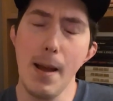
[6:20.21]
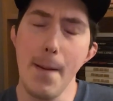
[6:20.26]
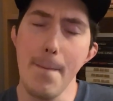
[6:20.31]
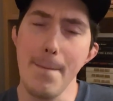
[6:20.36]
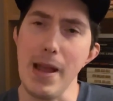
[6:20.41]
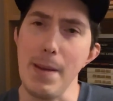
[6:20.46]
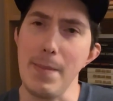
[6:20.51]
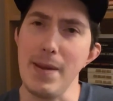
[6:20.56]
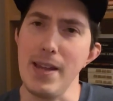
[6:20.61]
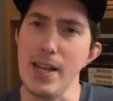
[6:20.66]

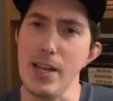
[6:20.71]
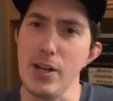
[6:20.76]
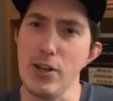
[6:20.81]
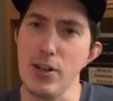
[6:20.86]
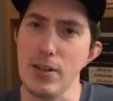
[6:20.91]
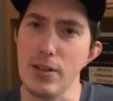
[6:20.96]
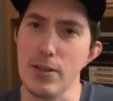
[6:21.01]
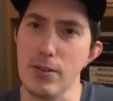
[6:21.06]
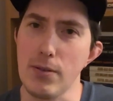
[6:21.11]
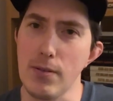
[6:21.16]
Maybe he
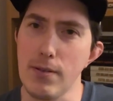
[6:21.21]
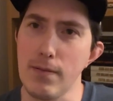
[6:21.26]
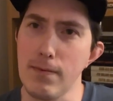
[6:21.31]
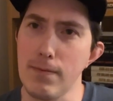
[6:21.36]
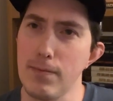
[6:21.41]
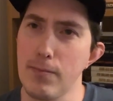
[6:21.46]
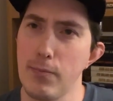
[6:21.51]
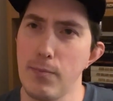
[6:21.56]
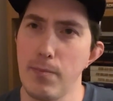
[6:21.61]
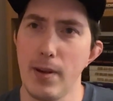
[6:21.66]
just sort
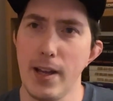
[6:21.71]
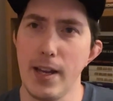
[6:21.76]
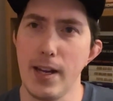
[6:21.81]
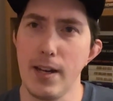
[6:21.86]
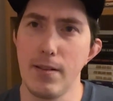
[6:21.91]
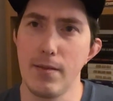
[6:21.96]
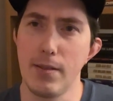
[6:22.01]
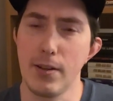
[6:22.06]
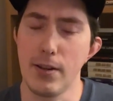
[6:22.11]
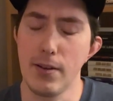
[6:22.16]
of
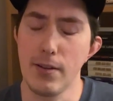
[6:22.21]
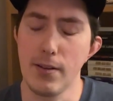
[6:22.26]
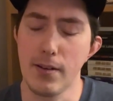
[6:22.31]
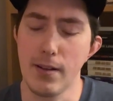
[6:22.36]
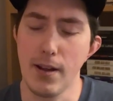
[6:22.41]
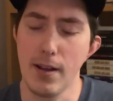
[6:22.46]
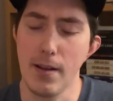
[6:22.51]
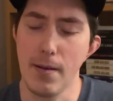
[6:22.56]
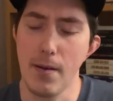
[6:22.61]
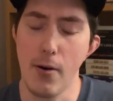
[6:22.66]
played the good
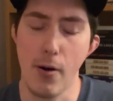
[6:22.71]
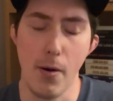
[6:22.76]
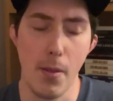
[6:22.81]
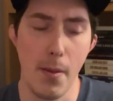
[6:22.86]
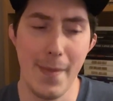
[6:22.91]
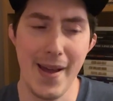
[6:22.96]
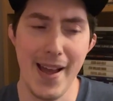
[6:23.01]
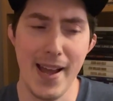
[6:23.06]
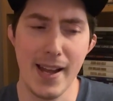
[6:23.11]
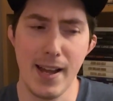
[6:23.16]
guy or the
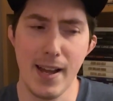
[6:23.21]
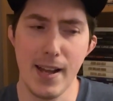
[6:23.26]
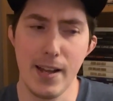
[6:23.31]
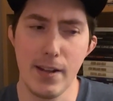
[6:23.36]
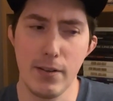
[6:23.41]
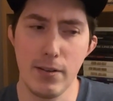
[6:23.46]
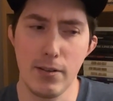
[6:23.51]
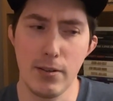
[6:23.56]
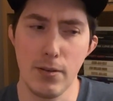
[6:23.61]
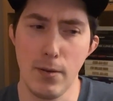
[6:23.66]
bad guy
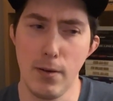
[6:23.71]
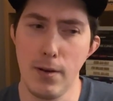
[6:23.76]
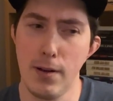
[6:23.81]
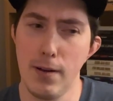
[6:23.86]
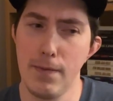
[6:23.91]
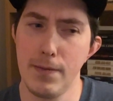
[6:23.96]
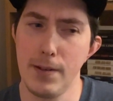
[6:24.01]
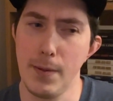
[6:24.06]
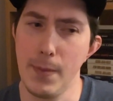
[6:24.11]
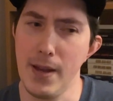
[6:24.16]
so
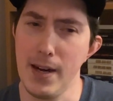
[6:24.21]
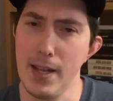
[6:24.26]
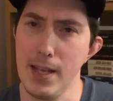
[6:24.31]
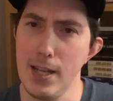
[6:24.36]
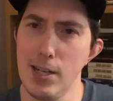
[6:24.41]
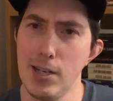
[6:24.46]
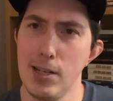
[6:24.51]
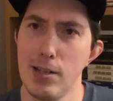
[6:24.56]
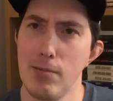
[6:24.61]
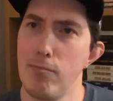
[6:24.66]
often that he
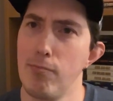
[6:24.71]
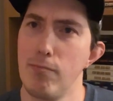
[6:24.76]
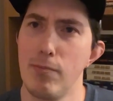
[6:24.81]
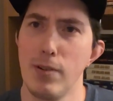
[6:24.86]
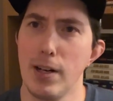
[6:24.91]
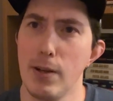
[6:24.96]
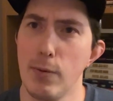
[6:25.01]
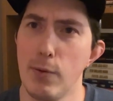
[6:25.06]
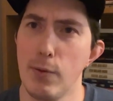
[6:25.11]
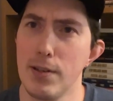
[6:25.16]
just
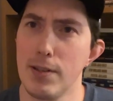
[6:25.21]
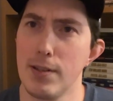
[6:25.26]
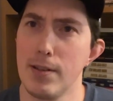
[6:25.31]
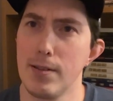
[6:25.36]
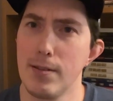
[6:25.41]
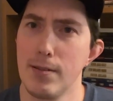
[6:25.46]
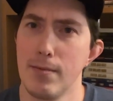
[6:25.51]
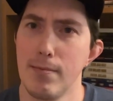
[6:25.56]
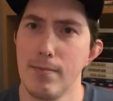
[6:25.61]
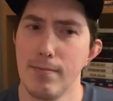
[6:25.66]
really
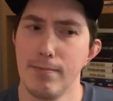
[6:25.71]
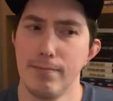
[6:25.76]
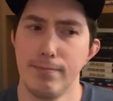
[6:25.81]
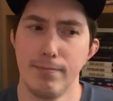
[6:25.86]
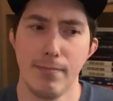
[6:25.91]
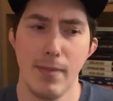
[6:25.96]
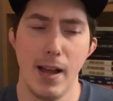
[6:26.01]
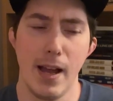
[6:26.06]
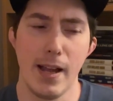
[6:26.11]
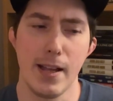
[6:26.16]
wasn't,
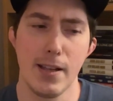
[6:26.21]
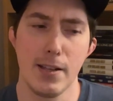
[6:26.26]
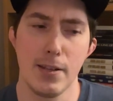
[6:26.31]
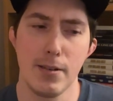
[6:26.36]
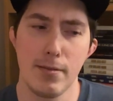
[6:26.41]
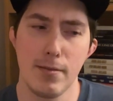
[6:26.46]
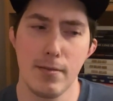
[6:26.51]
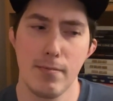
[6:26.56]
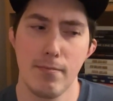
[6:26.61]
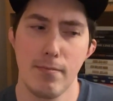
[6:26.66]
I
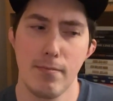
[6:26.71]
guess,